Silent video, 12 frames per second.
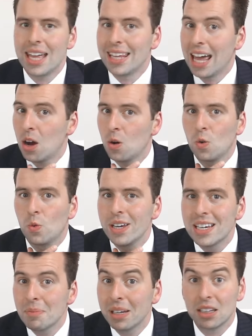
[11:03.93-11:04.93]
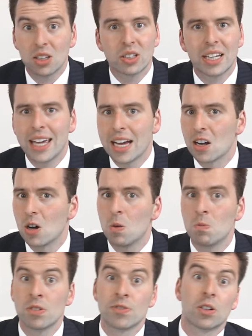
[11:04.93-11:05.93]
Now, we can be looking at
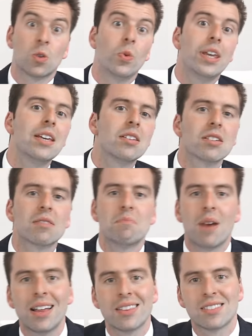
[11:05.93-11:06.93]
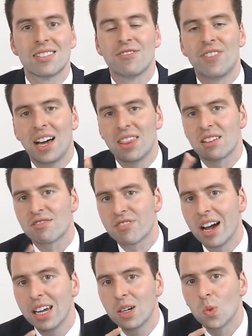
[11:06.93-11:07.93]
homes for weeks or months to find the
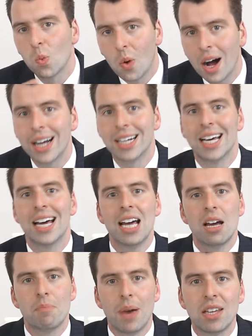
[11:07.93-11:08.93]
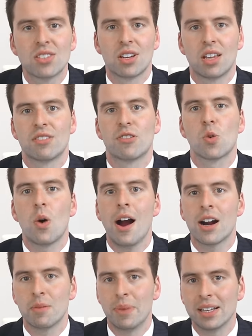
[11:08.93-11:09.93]
right one based on the
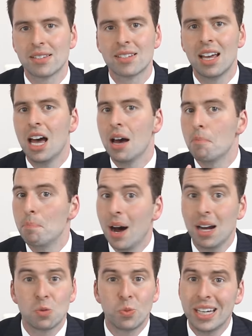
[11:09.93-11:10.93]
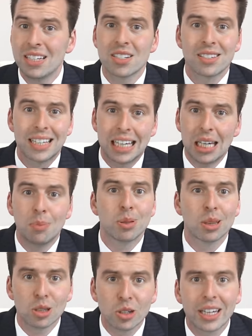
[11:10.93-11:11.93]
requirements, but we just
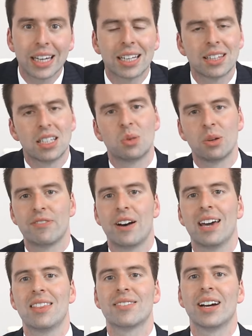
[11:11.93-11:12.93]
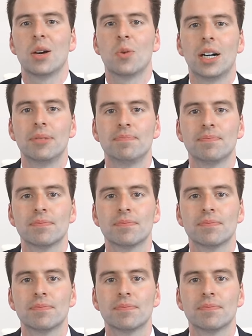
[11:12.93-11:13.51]
keep looking until we find the right one.